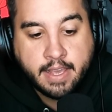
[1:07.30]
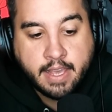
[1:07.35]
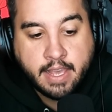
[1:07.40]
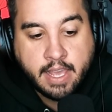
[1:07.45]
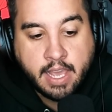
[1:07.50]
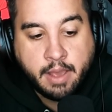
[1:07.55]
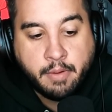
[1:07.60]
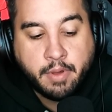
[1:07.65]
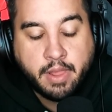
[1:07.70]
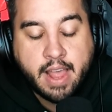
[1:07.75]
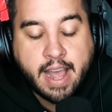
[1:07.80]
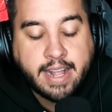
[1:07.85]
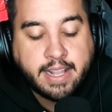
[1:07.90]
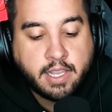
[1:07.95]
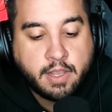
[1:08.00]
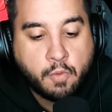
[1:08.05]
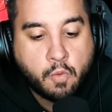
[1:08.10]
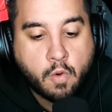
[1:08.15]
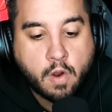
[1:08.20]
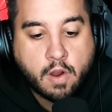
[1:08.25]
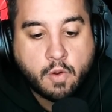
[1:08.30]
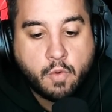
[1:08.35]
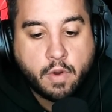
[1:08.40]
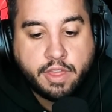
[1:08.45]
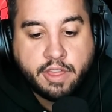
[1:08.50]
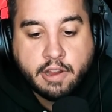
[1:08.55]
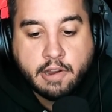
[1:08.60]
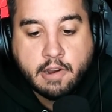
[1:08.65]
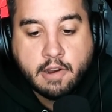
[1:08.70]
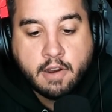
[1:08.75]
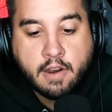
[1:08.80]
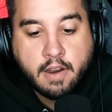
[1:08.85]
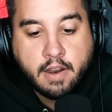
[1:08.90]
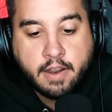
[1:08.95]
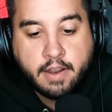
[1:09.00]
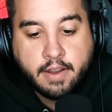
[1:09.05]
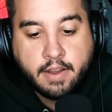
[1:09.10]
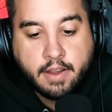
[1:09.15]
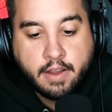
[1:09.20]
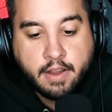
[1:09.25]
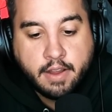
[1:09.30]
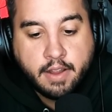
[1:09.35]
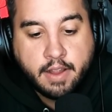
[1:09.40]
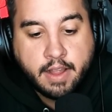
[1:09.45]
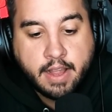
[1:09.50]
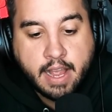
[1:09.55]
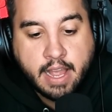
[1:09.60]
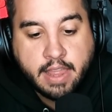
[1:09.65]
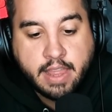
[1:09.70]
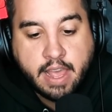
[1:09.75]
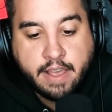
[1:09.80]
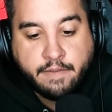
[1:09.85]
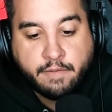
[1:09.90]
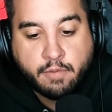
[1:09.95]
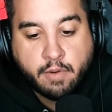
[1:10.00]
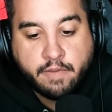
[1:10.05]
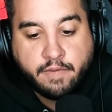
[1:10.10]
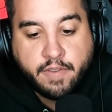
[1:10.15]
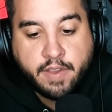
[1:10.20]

He would like to work with her, and he's